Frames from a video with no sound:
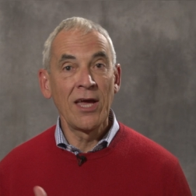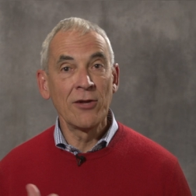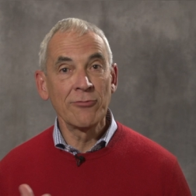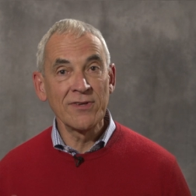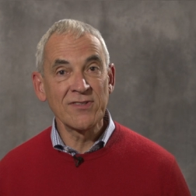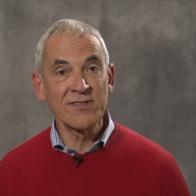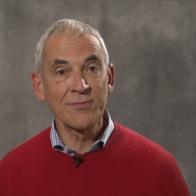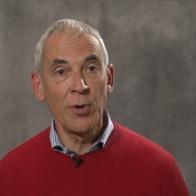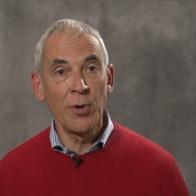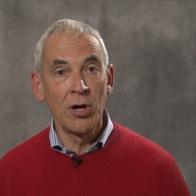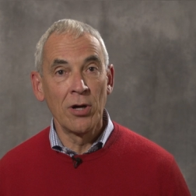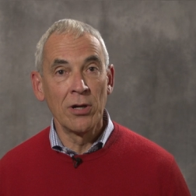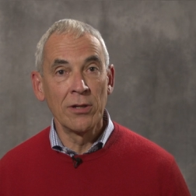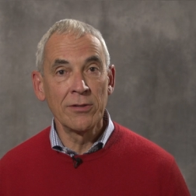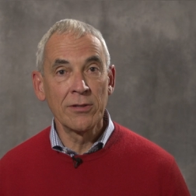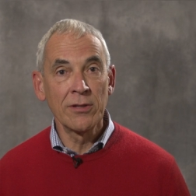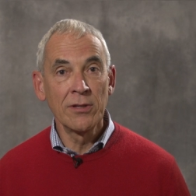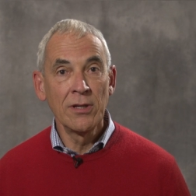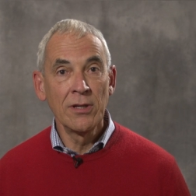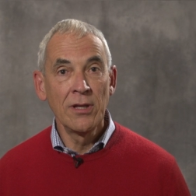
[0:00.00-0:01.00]
and
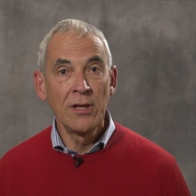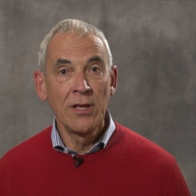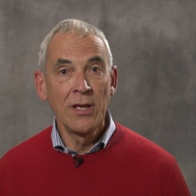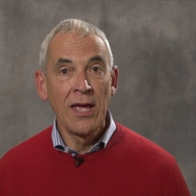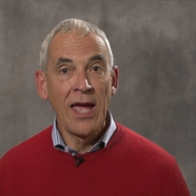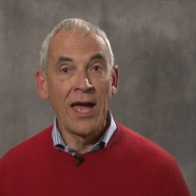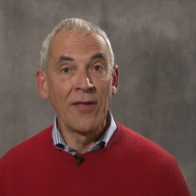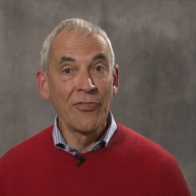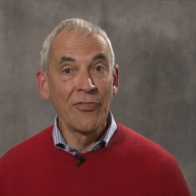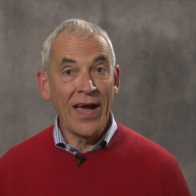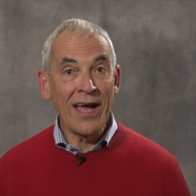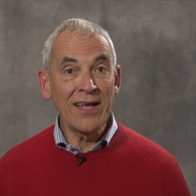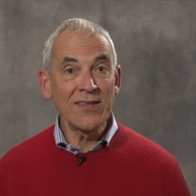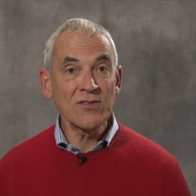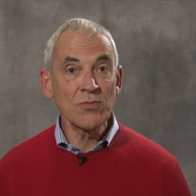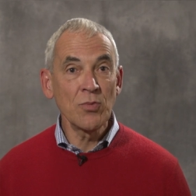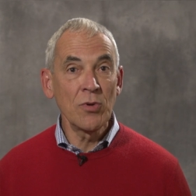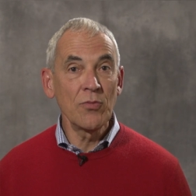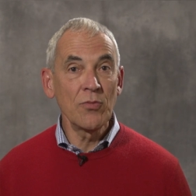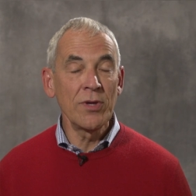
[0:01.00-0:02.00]
respond. And
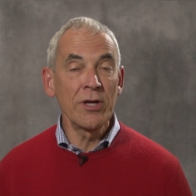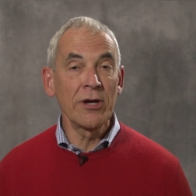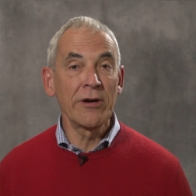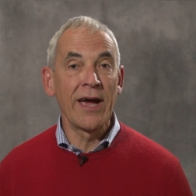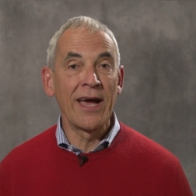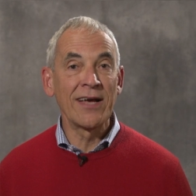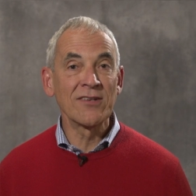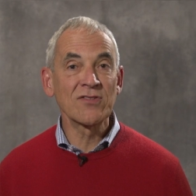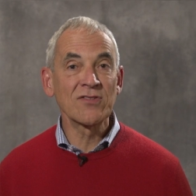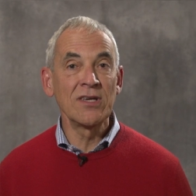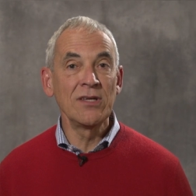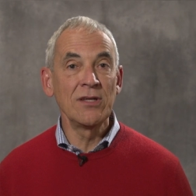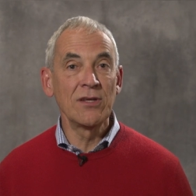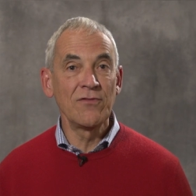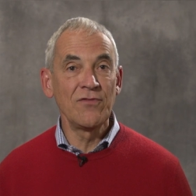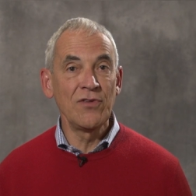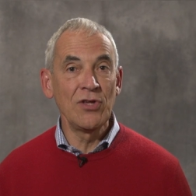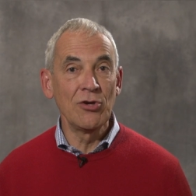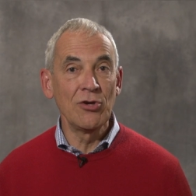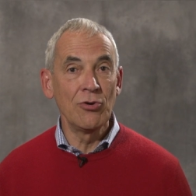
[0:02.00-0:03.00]
that's what we are asking
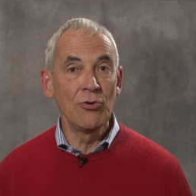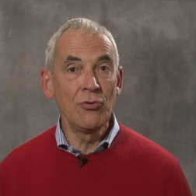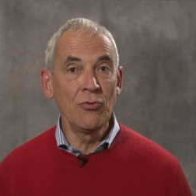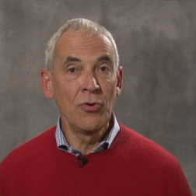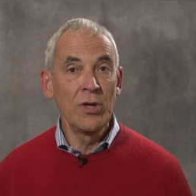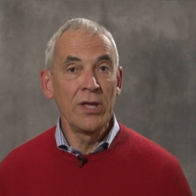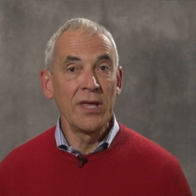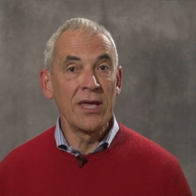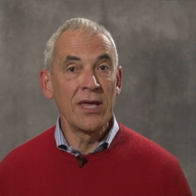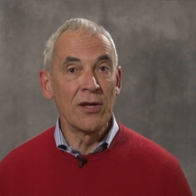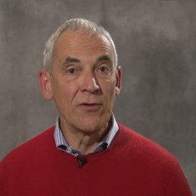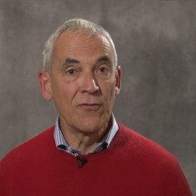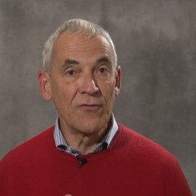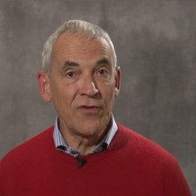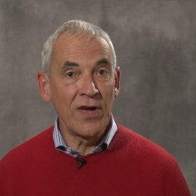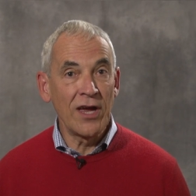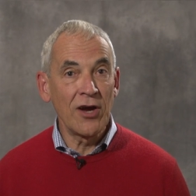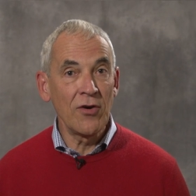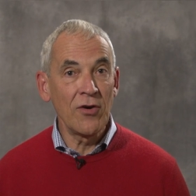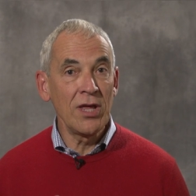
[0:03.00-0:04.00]
of you in a
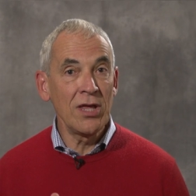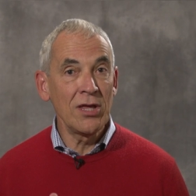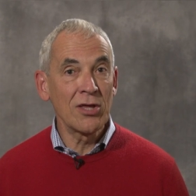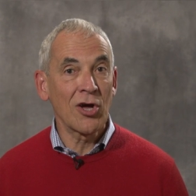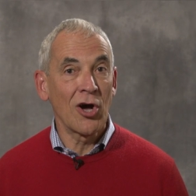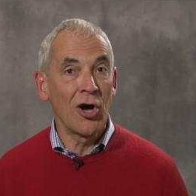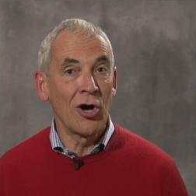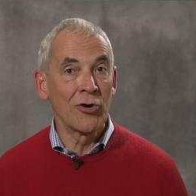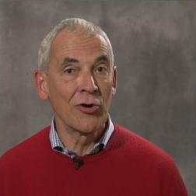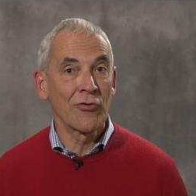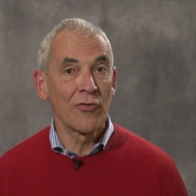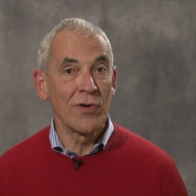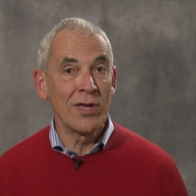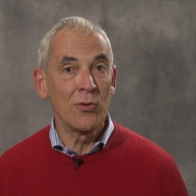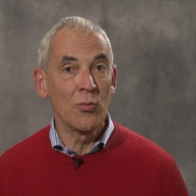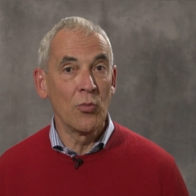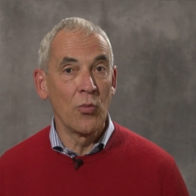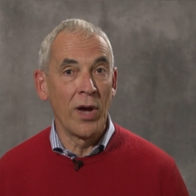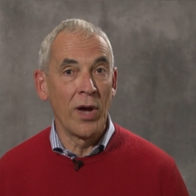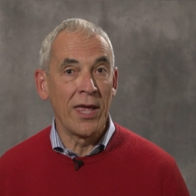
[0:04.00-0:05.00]
very
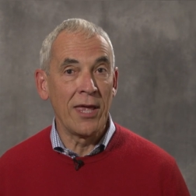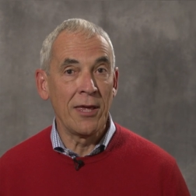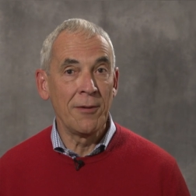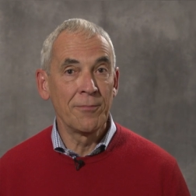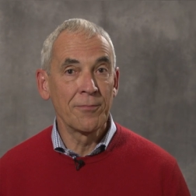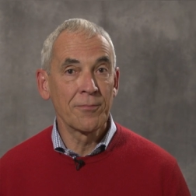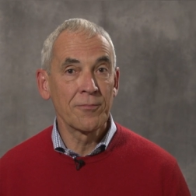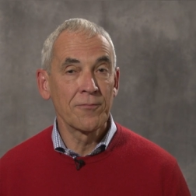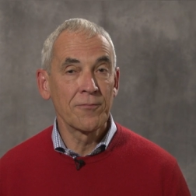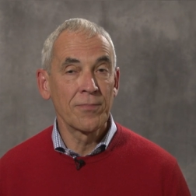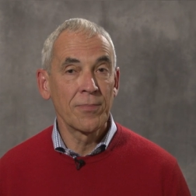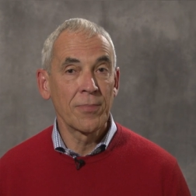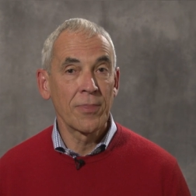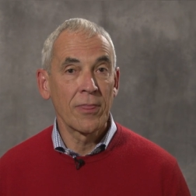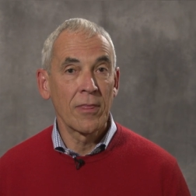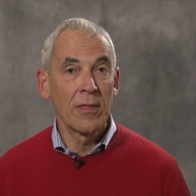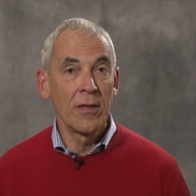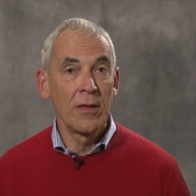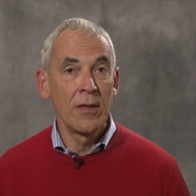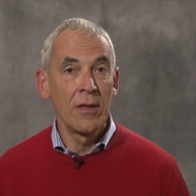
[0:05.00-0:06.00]
concrete way.
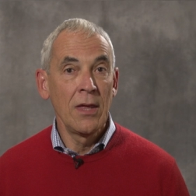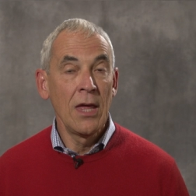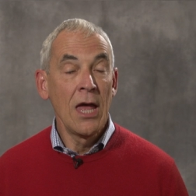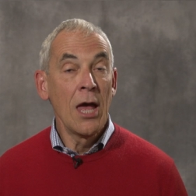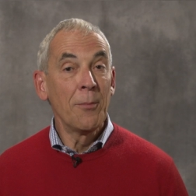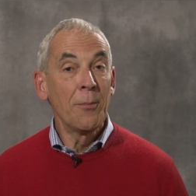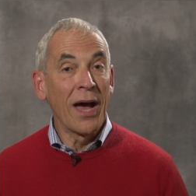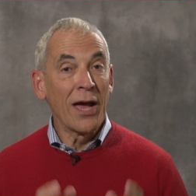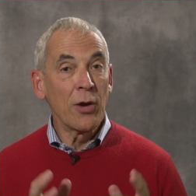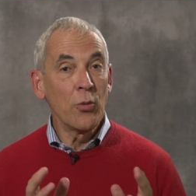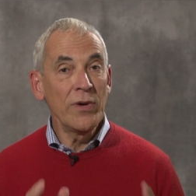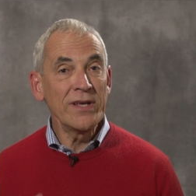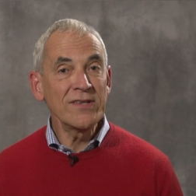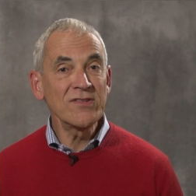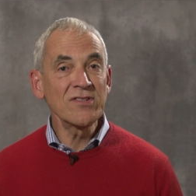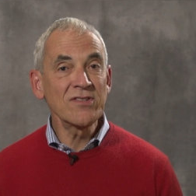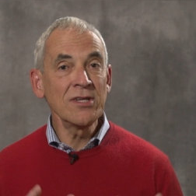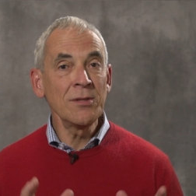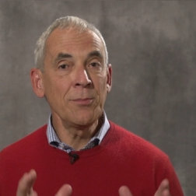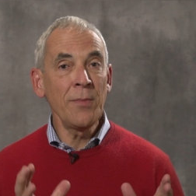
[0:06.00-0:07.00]
By
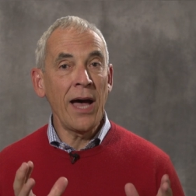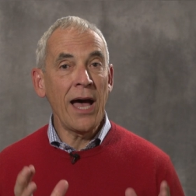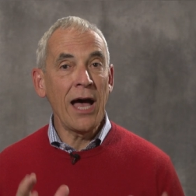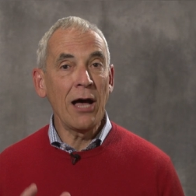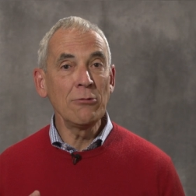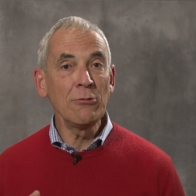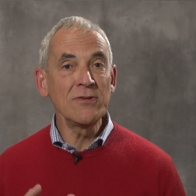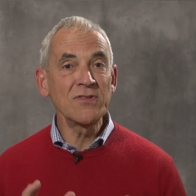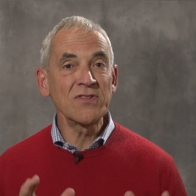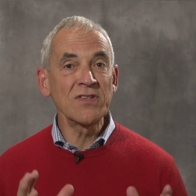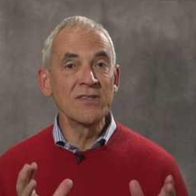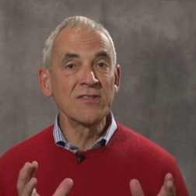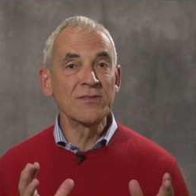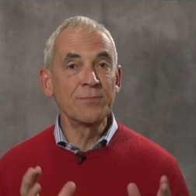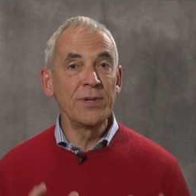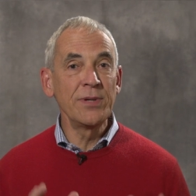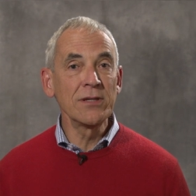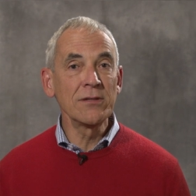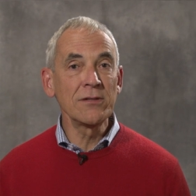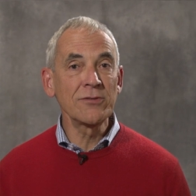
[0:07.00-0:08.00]
wisdom a house is
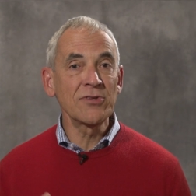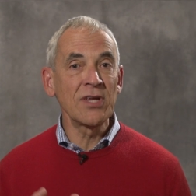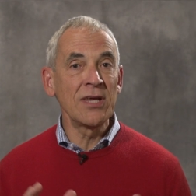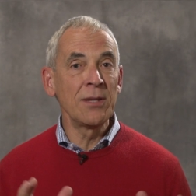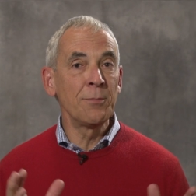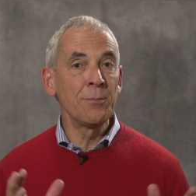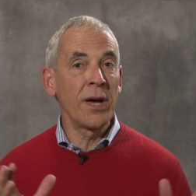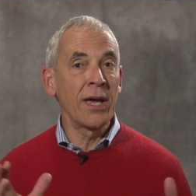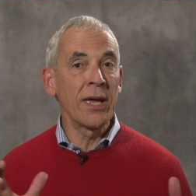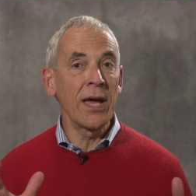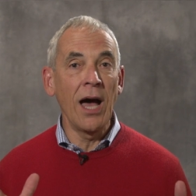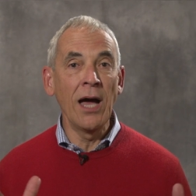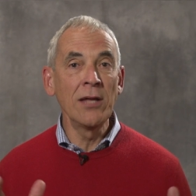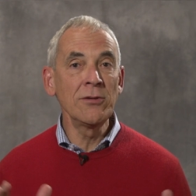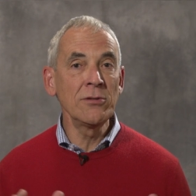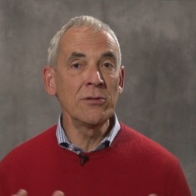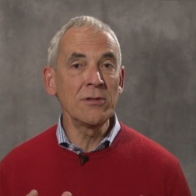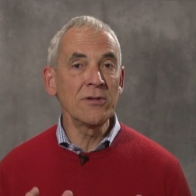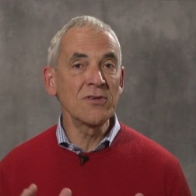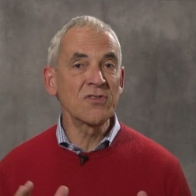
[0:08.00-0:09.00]
built, and by
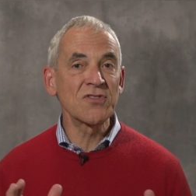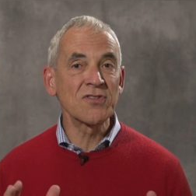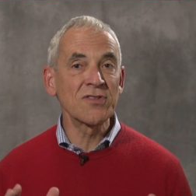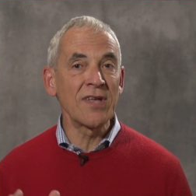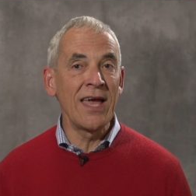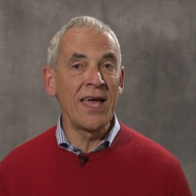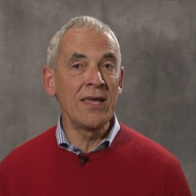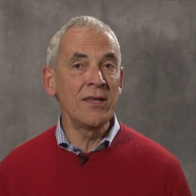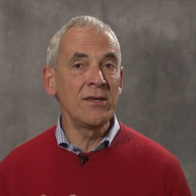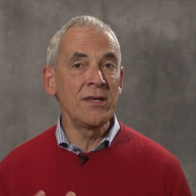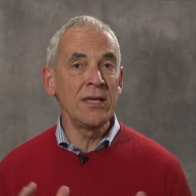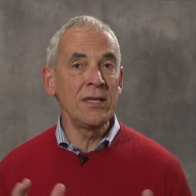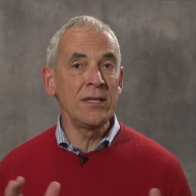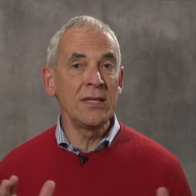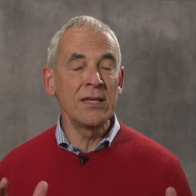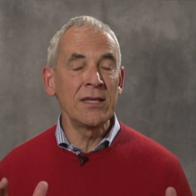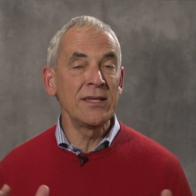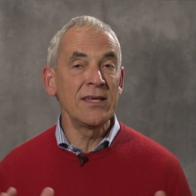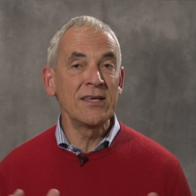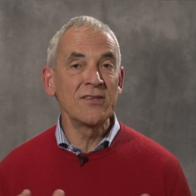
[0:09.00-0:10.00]

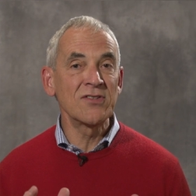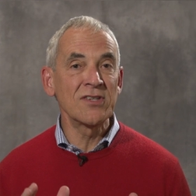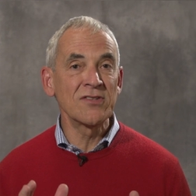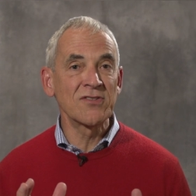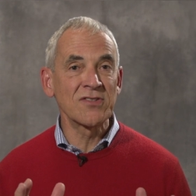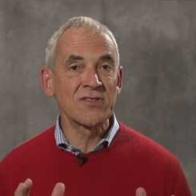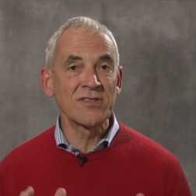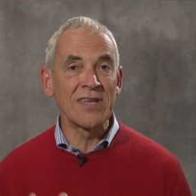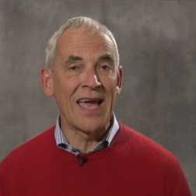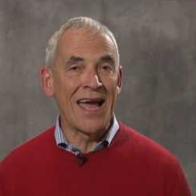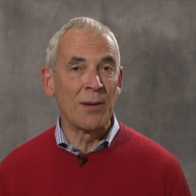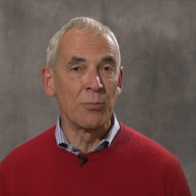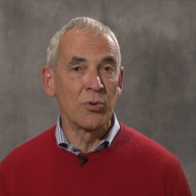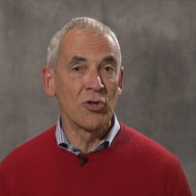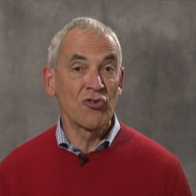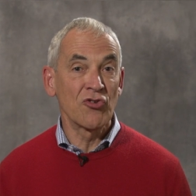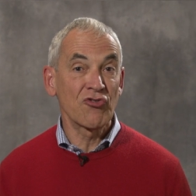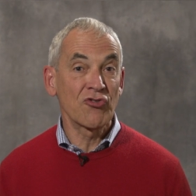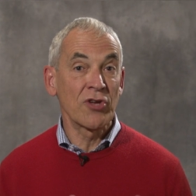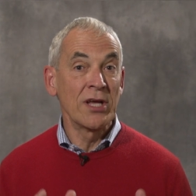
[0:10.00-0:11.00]
understanding it is
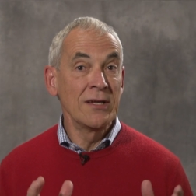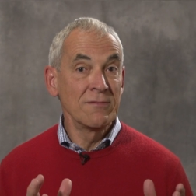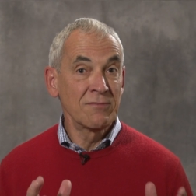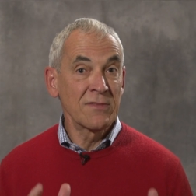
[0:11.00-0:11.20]
established,